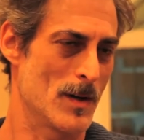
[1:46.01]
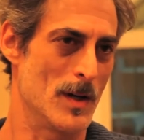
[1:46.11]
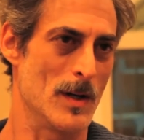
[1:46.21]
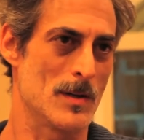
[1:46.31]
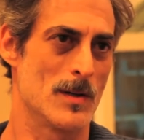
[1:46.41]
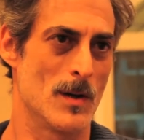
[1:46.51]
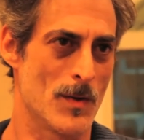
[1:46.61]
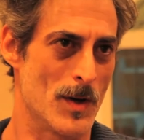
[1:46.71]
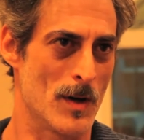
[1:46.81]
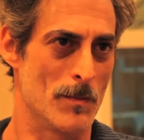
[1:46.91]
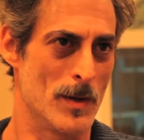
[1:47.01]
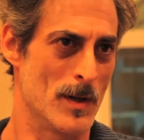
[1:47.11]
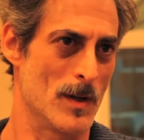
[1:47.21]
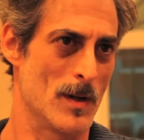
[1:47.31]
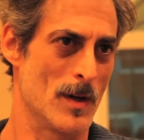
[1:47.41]
kinesiotherapy
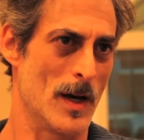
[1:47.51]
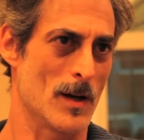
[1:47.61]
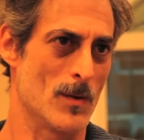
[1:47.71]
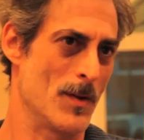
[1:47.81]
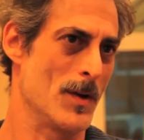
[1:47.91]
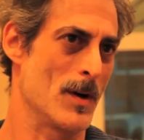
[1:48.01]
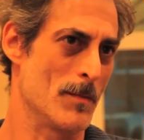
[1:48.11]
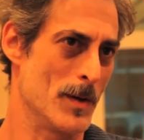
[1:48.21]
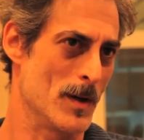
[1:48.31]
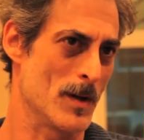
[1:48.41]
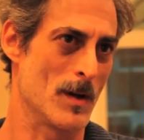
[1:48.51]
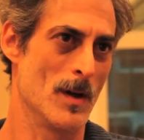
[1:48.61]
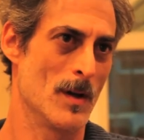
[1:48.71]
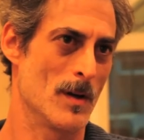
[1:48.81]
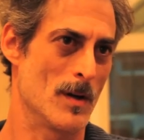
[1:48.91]
and the aquatherapy and the
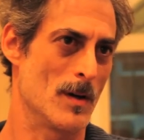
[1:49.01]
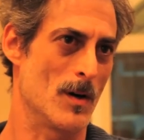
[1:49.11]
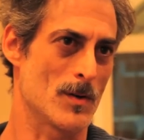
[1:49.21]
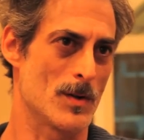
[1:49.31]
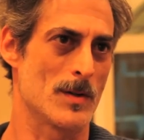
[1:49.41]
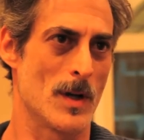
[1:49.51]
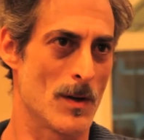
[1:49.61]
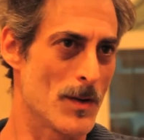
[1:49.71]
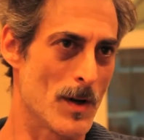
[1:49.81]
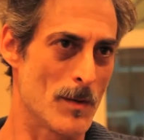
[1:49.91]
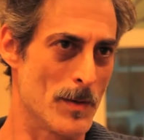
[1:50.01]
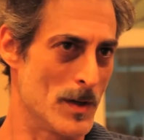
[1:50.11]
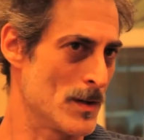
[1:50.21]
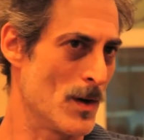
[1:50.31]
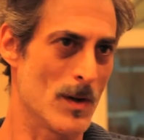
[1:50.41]
uh, ultrasound
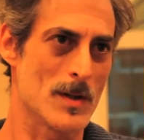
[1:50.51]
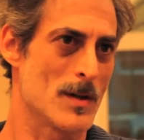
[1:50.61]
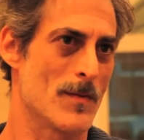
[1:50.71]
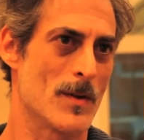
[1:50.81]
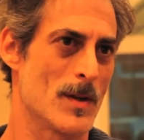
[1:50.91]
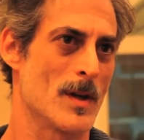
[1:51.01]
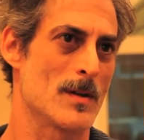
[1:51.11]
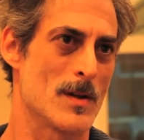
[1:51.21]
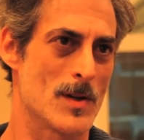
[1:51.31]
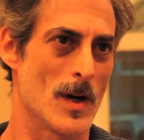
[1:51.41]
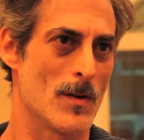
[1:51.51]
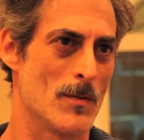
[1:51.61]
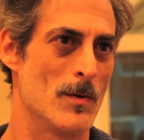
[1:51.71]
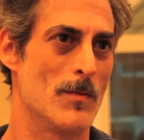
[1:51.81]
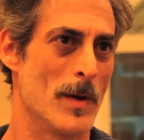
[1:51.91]
therapies and all these different things to try to
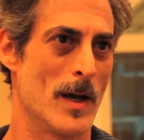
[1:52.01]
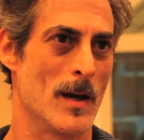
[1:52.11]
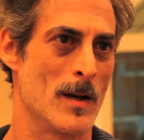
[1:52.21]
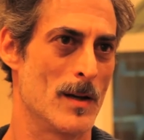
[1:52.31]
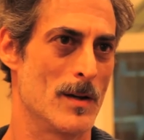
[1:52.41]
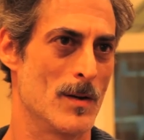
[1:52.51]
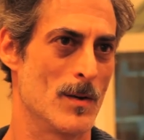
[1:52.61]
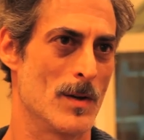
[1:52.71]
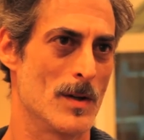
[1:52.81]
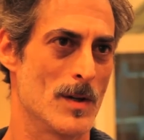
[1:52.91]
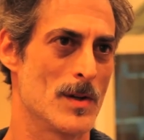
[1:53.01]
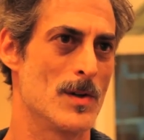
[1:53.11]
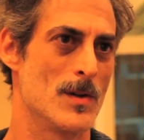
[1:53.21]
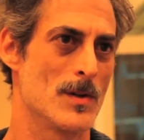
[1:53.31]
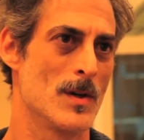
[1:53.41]
remove pain and deal with these
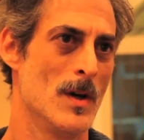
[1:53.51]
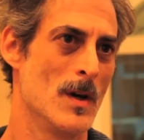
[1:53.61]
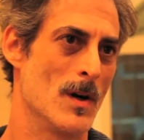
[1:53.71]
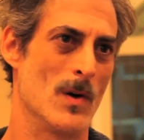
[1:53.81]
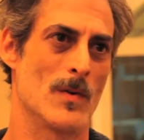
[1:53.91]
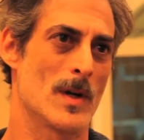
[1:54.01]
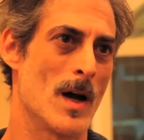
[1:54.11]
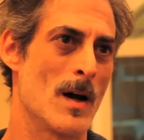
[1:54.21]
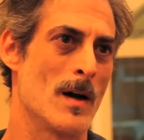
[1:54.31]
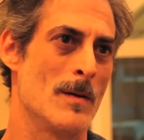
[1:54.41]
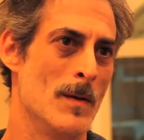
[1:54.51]
issues over time.